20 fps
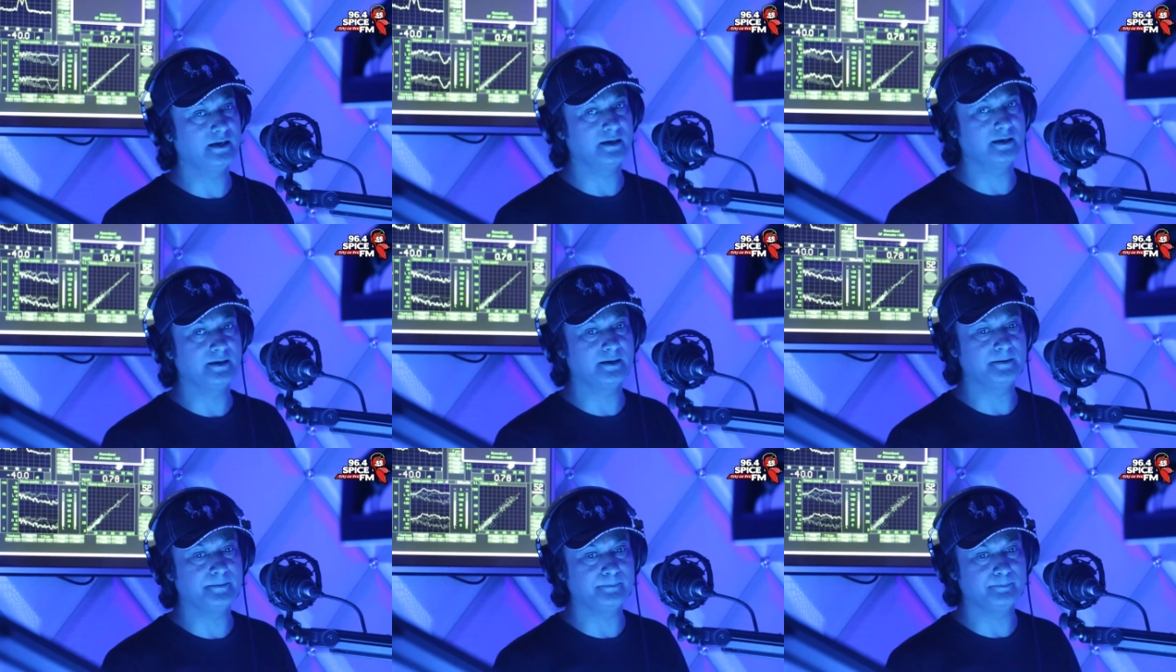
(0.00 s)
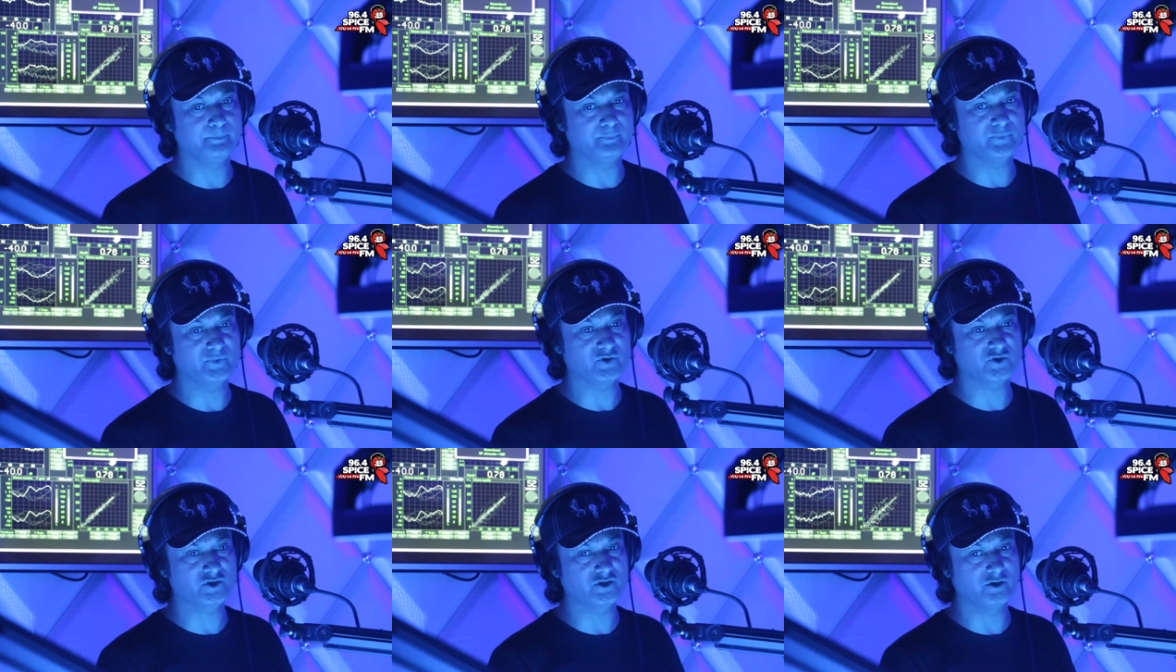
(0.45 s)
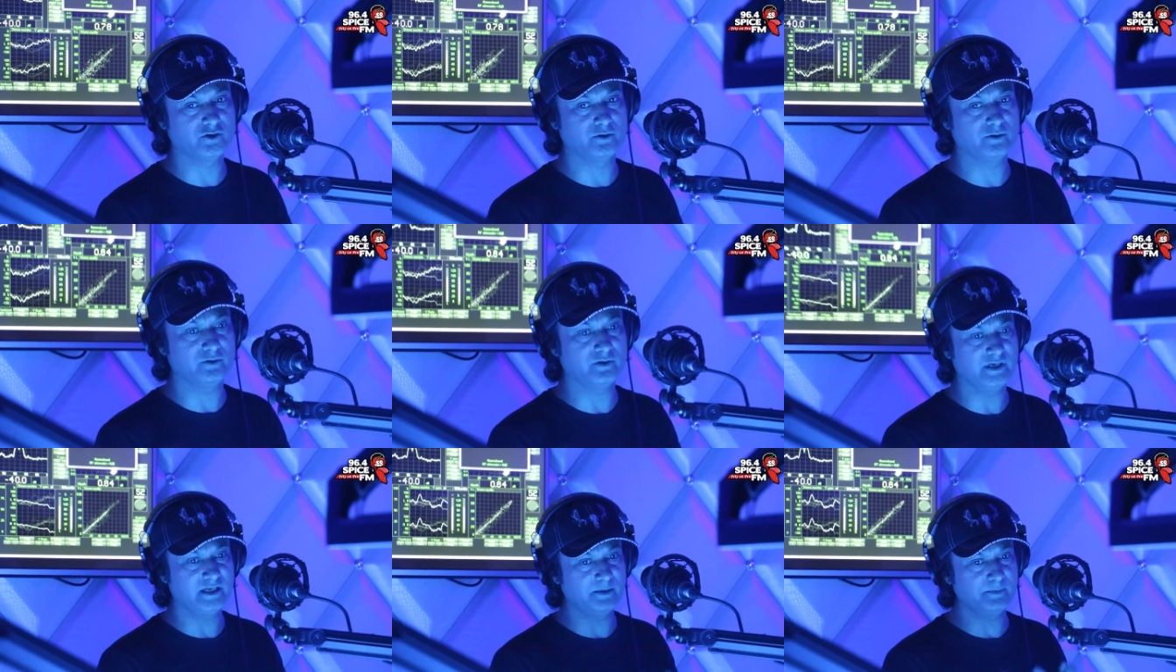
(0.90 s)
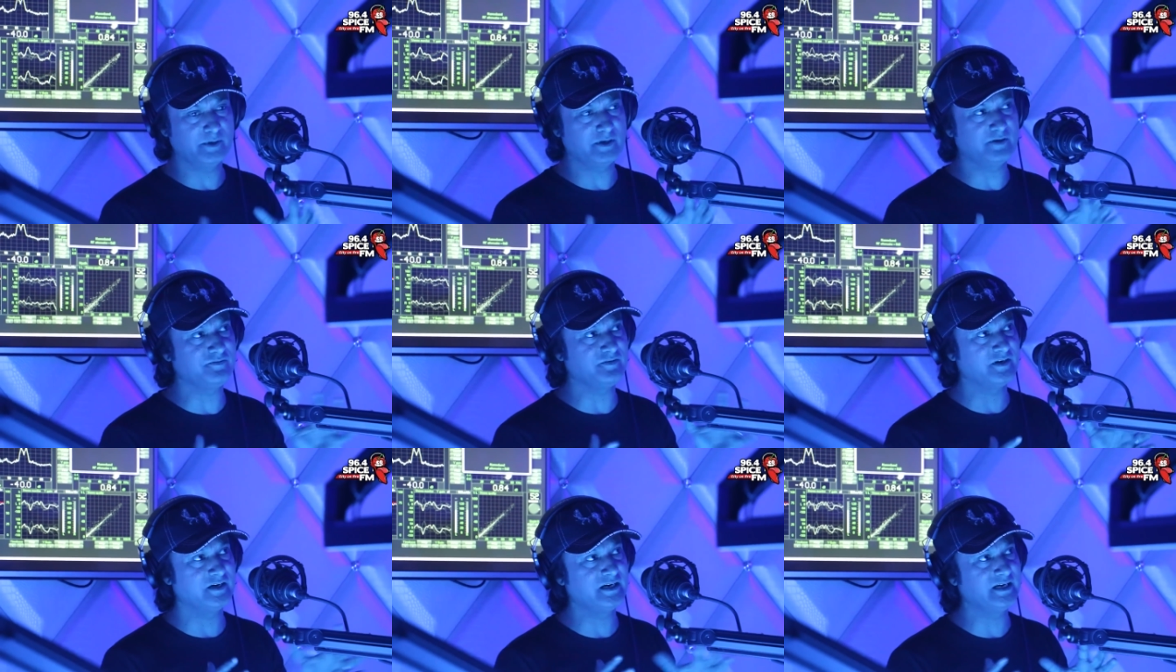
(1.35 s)
Um, so a
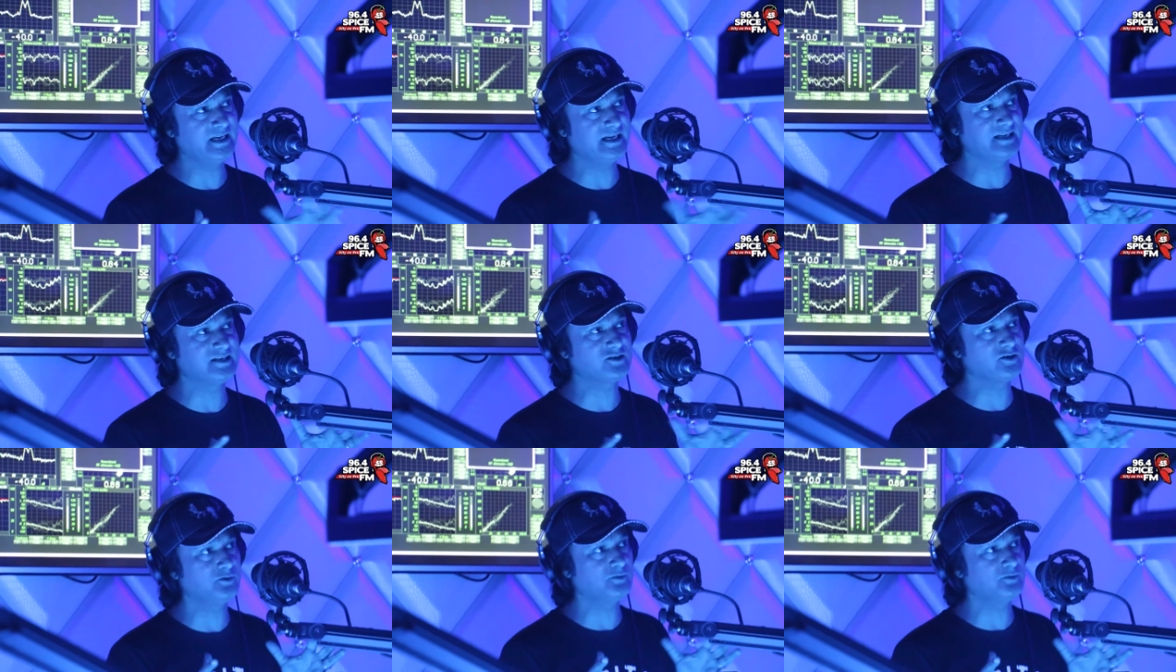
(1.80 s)
little bit of learning has